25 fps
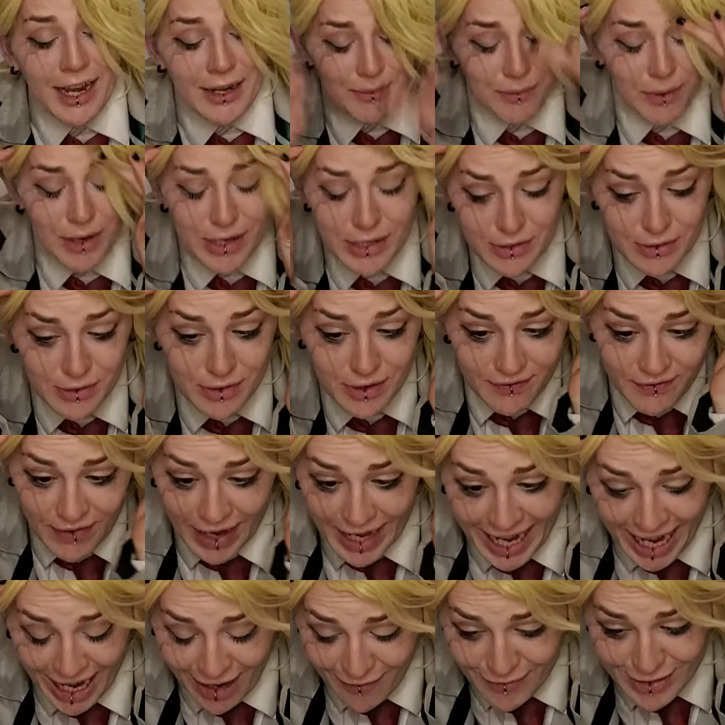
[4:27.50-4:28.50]
I wonder if I
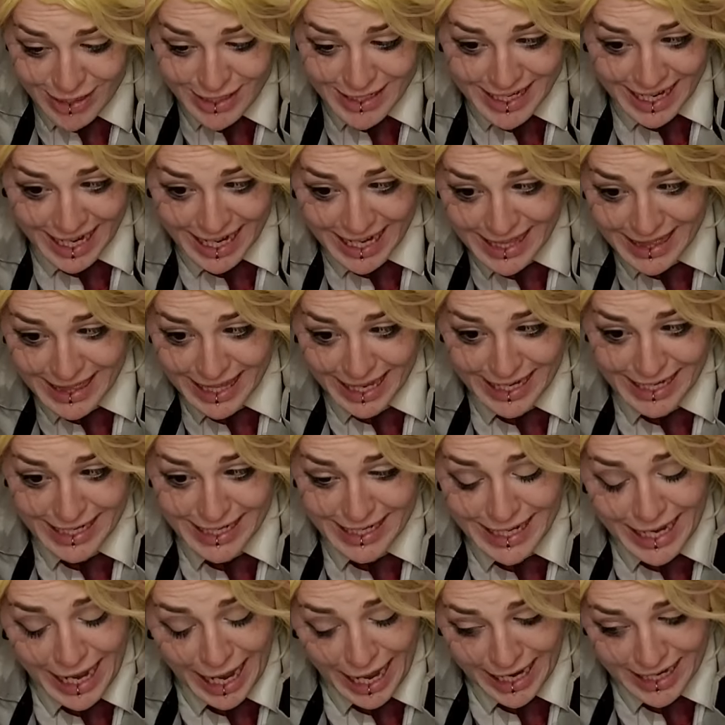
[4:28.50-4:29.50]
have to take
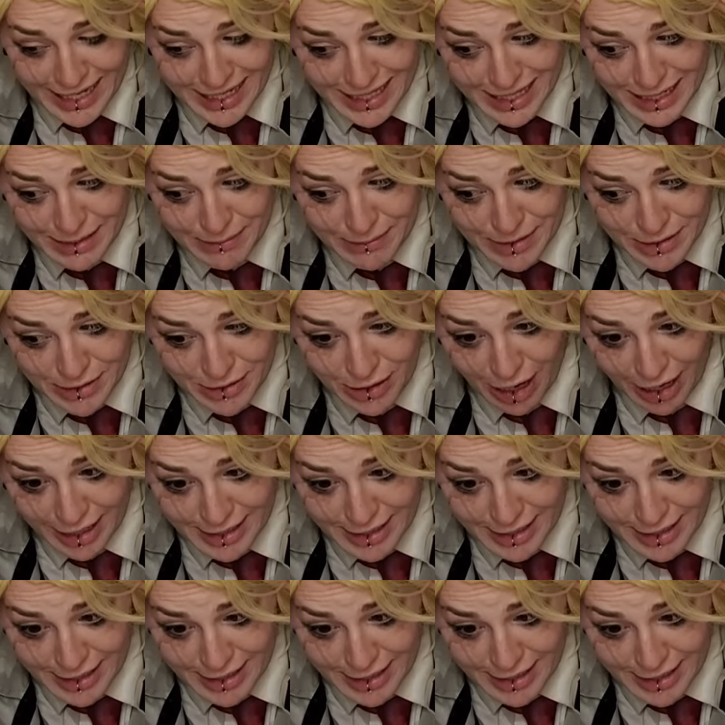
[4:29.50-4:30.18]
that test in Mr.